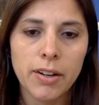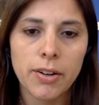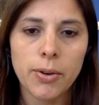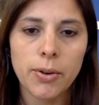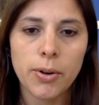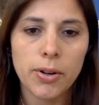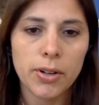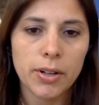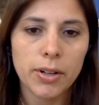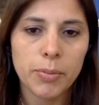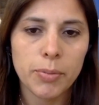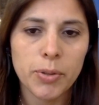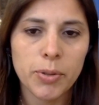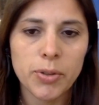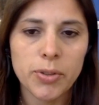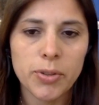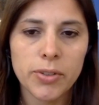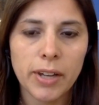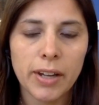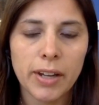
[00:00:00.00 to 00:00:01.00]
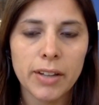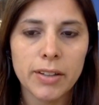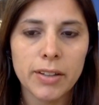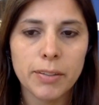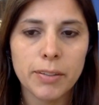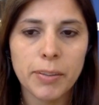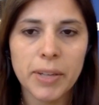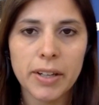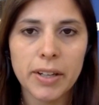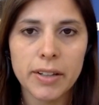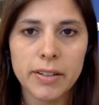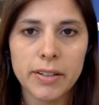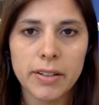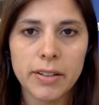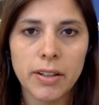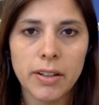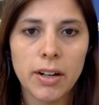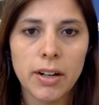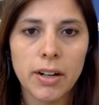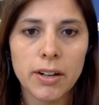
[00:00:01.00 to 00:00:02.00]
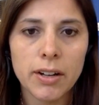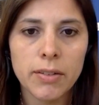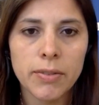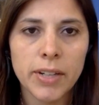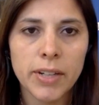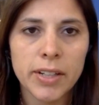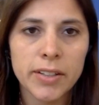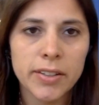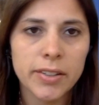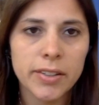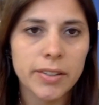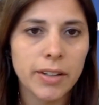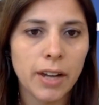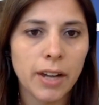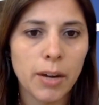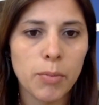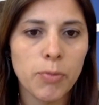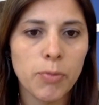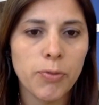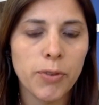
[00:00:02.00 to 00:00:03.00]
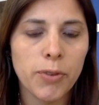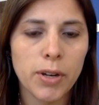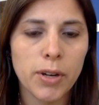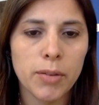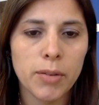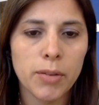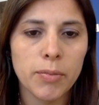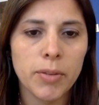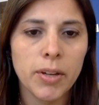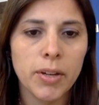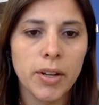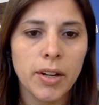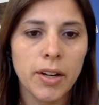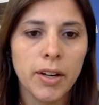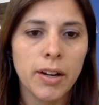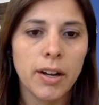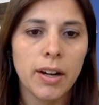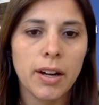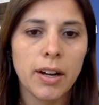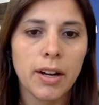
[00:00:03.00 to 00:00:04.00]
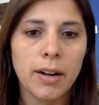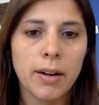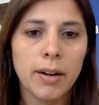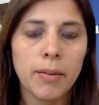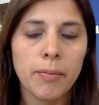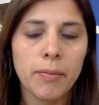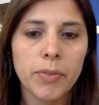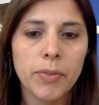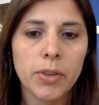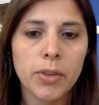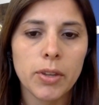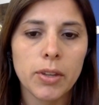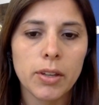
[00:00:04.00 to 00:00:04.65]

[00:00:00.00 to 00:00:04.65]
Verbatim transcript: or computer science, because a lot of us come from um,